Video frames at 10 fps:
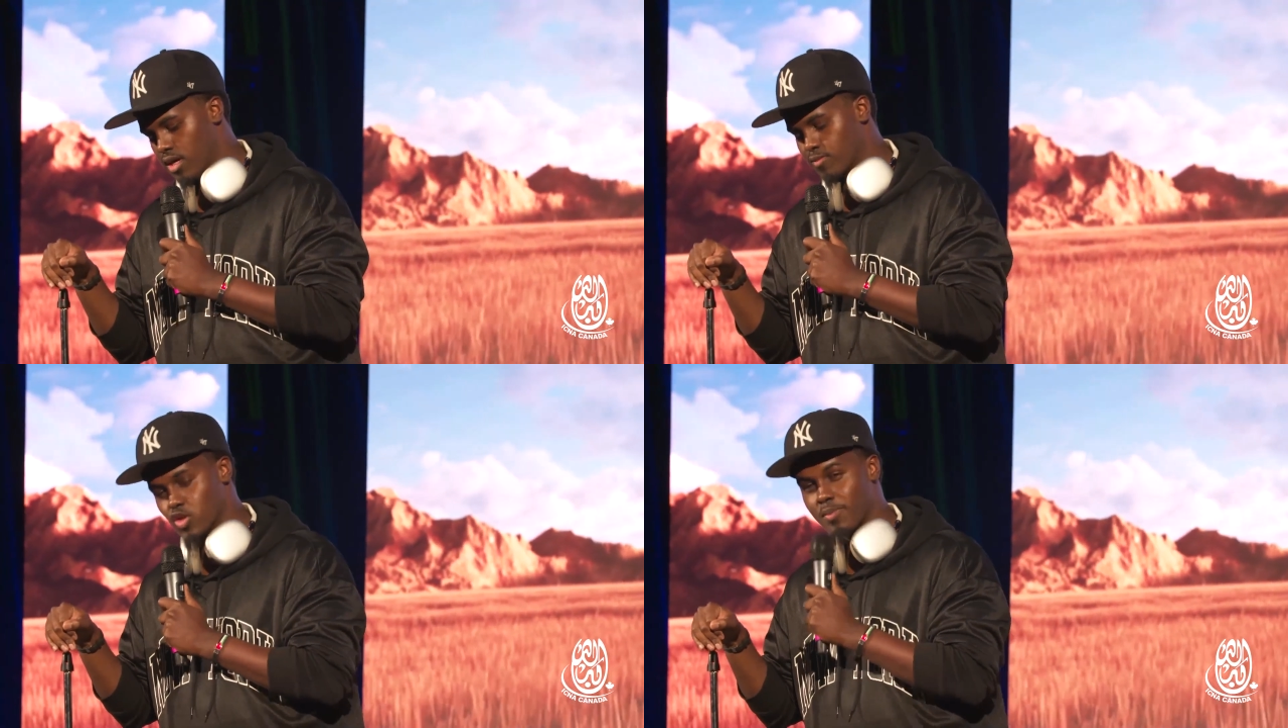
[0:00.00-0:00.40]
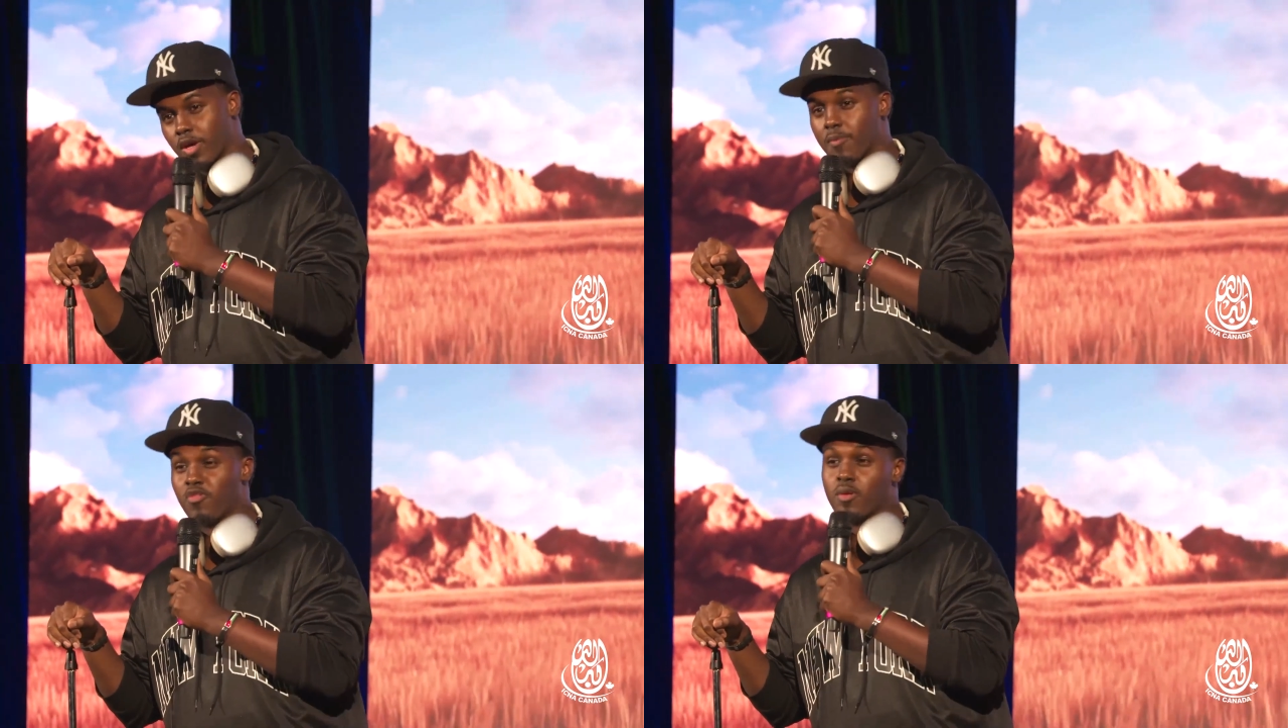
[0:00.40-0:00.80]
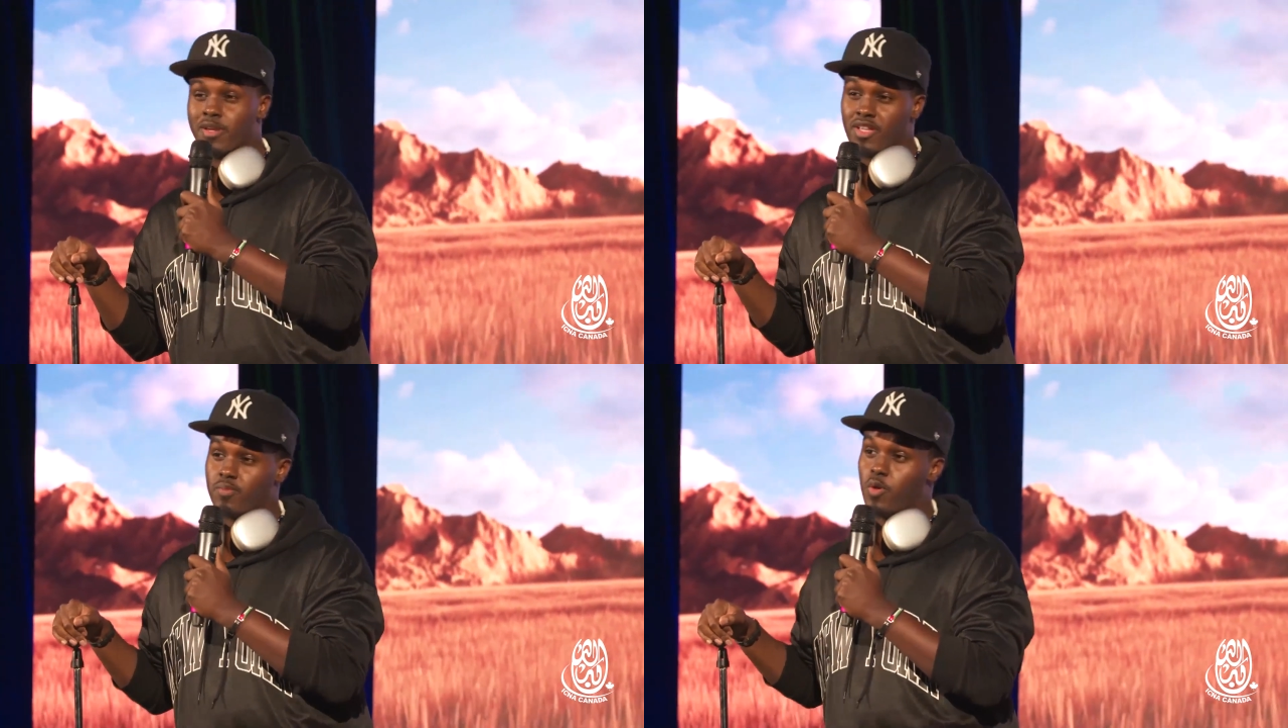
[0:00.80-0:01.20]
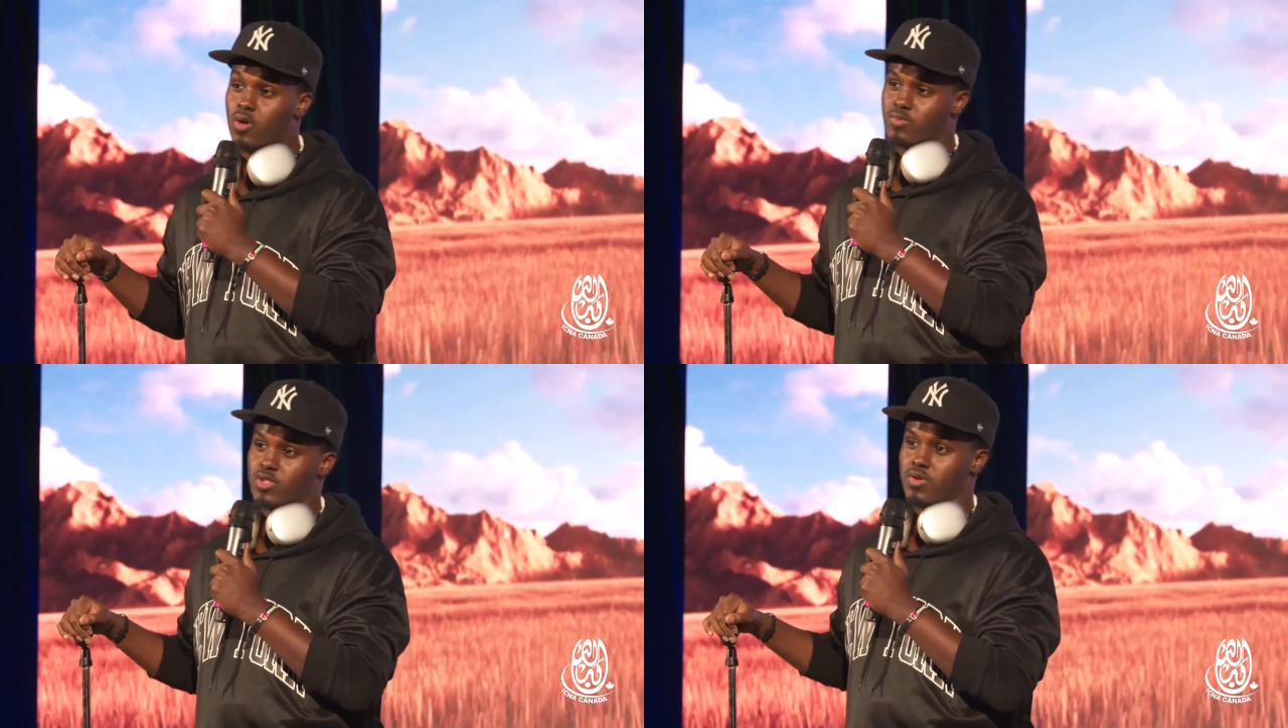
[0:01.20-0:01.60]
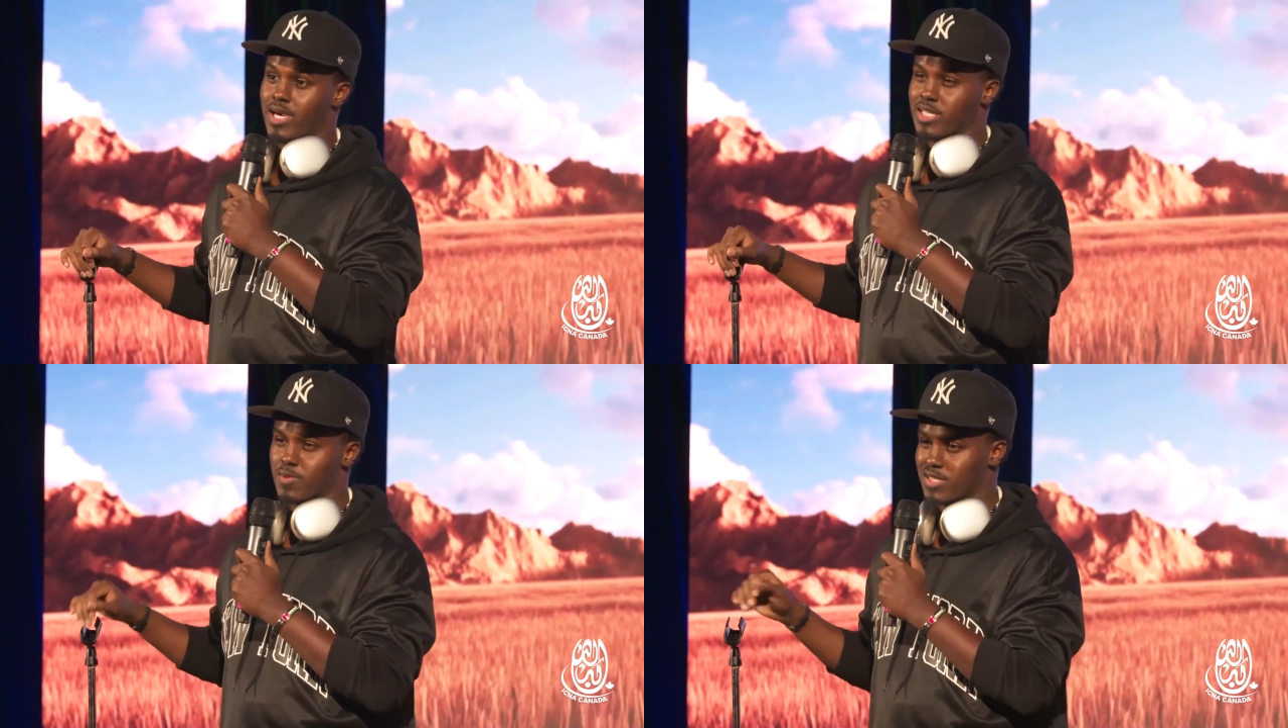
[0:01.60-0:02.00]
So I'm going to perform another poem to you
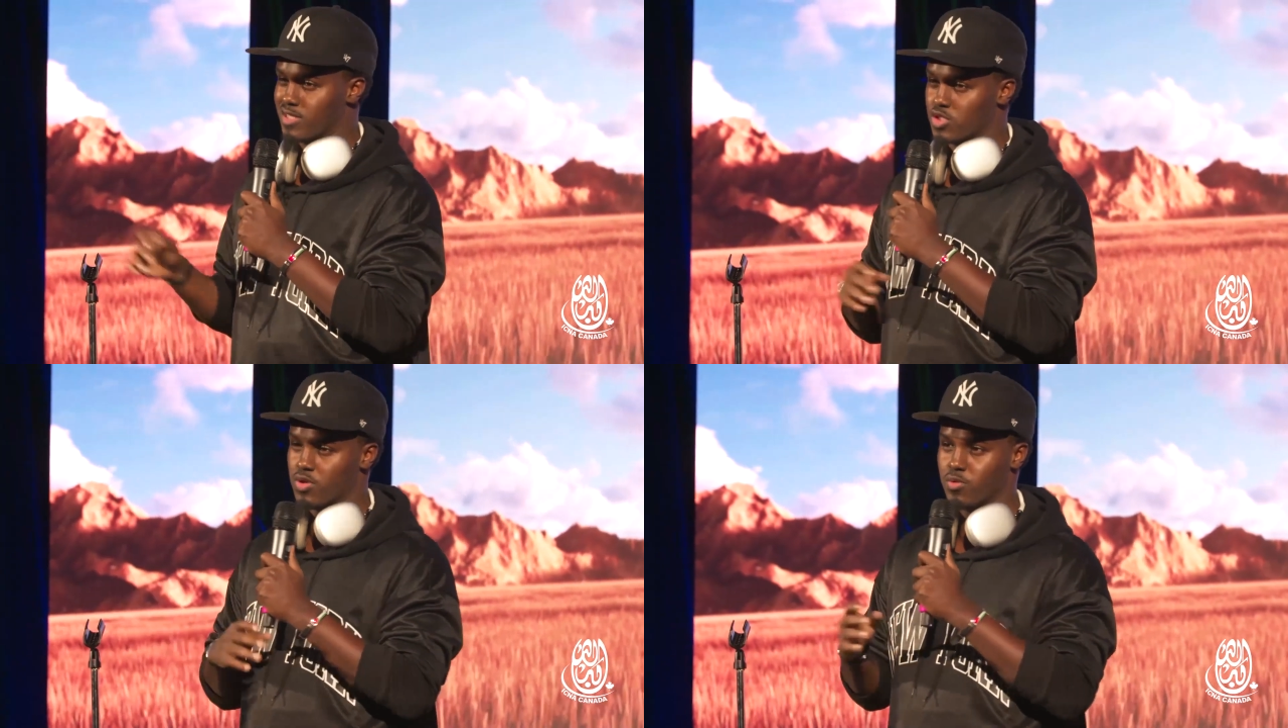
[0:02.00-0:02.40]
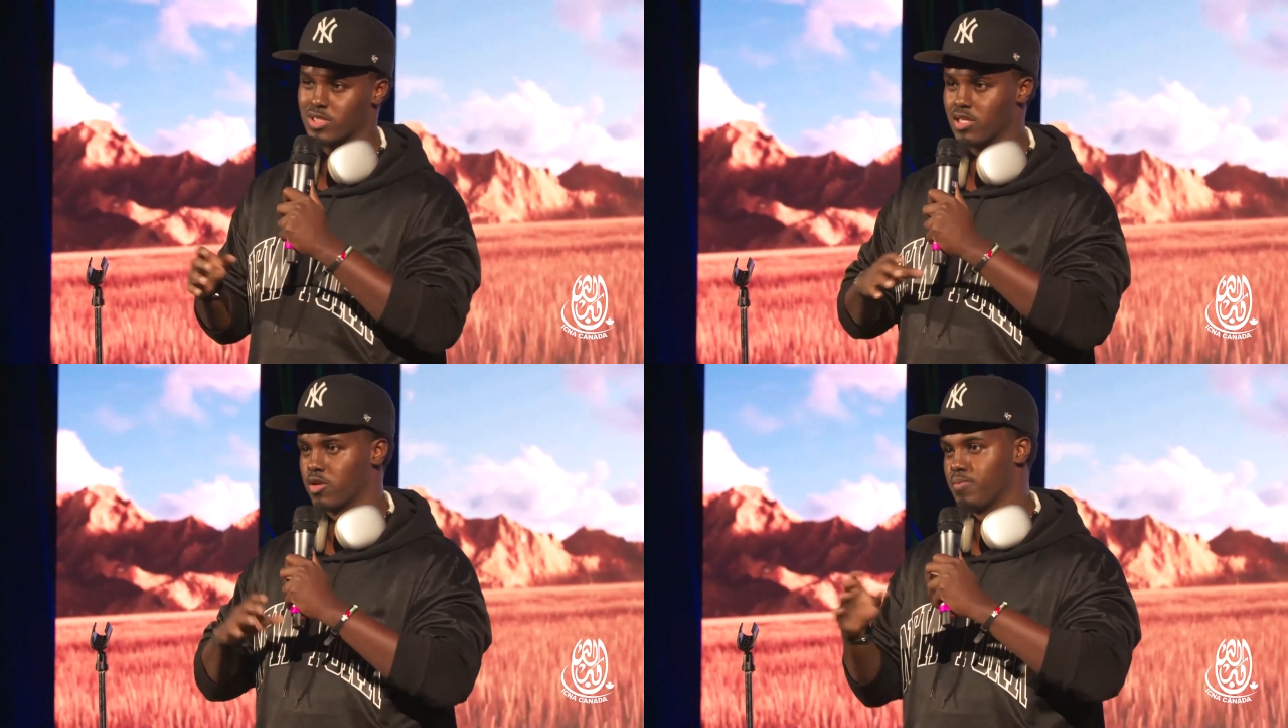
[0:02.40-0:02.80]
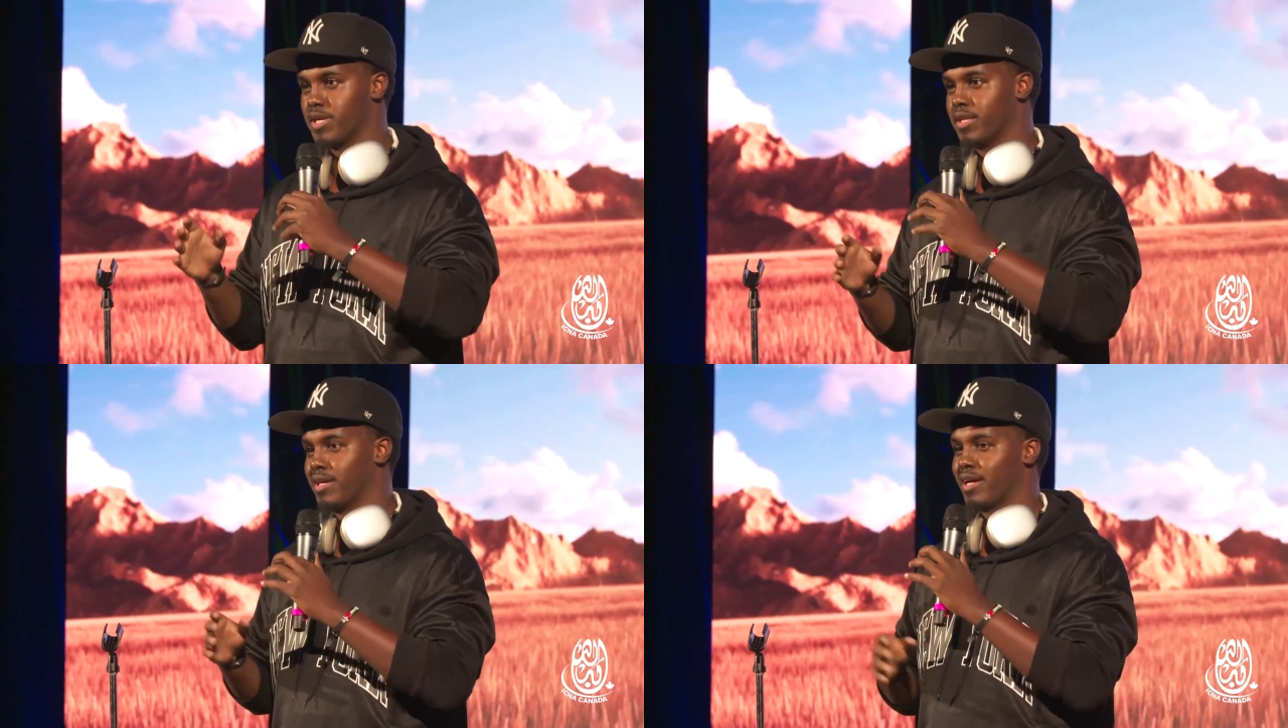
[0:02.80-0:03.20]
guys, because this one was a little bit,